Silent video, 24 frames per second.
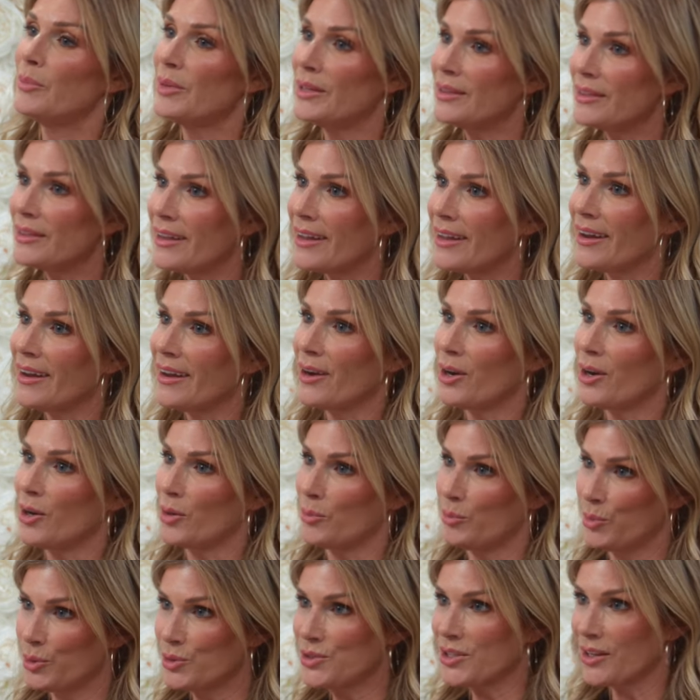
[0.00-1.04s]
been
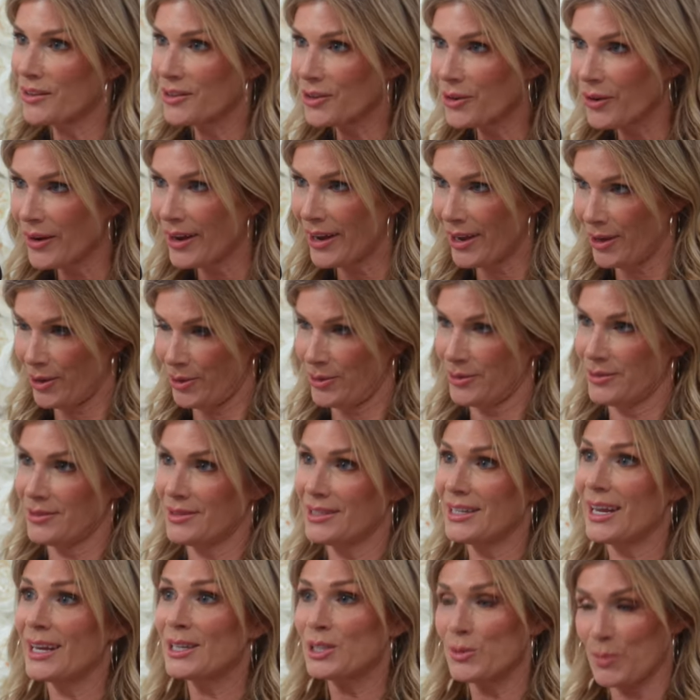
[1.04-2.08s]
there, boots on the
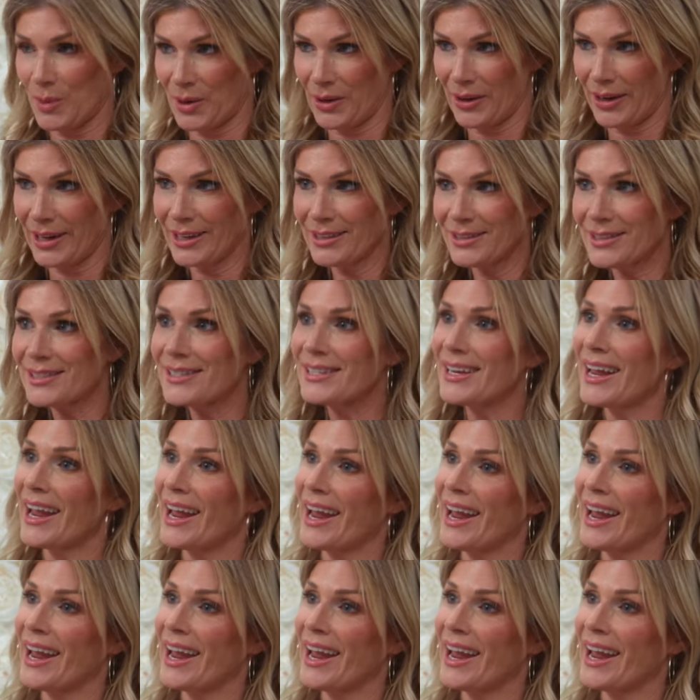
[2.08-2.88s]
ground experience.